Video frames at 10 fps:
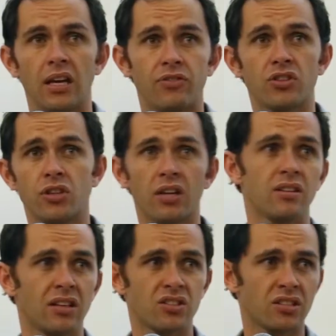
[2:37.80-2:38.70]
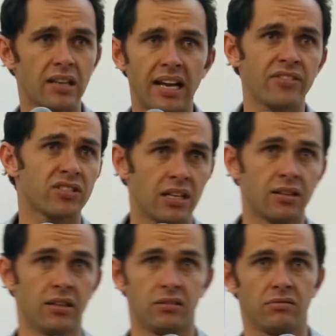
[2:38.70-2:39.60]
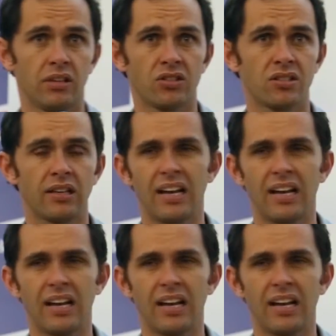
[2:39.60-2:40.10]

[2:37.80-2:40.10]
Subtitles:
If it's not, then it's just a lifestyle. It's just